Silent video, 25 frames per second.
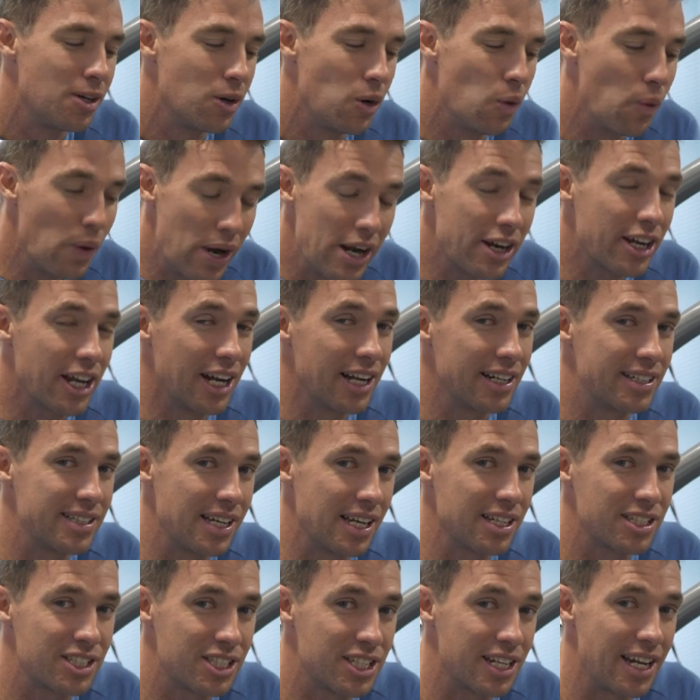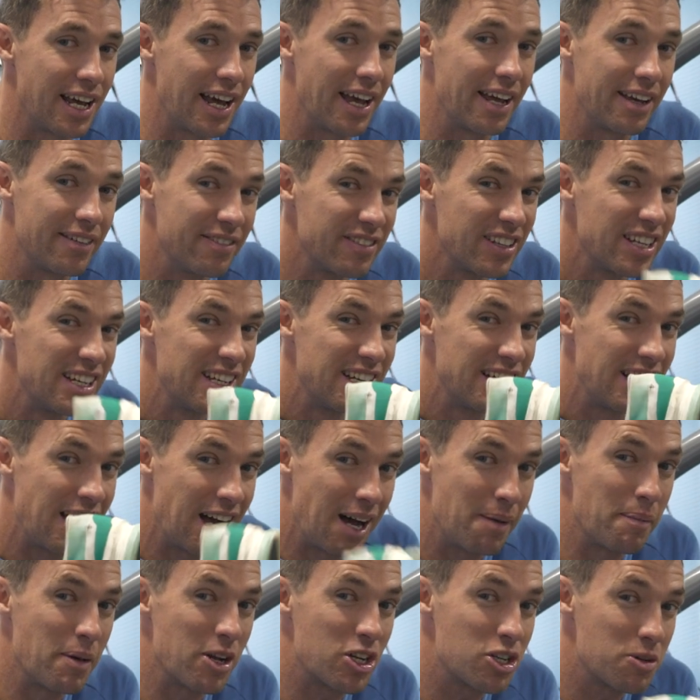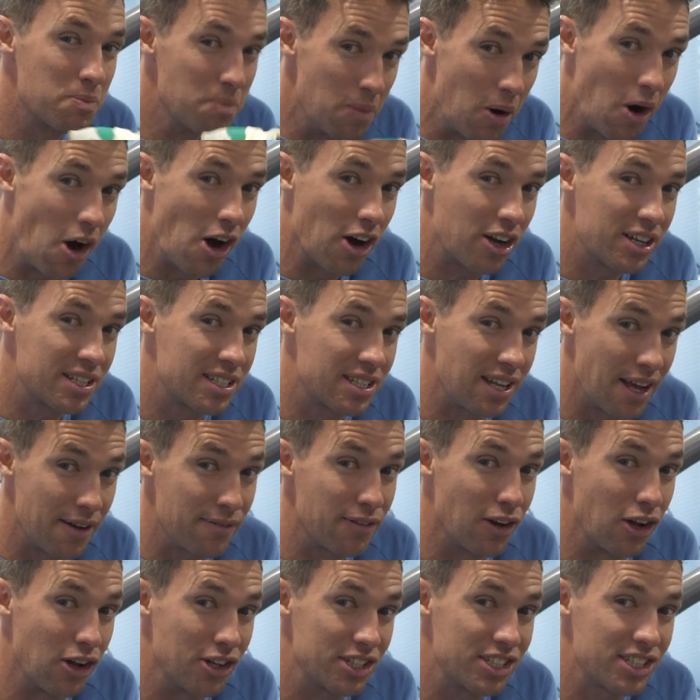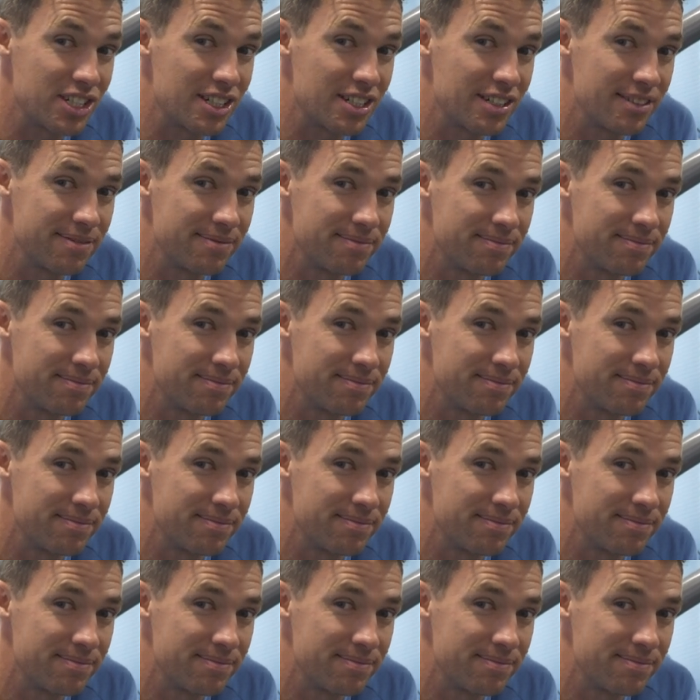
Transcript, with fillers: We're going to test today how much marks have lost.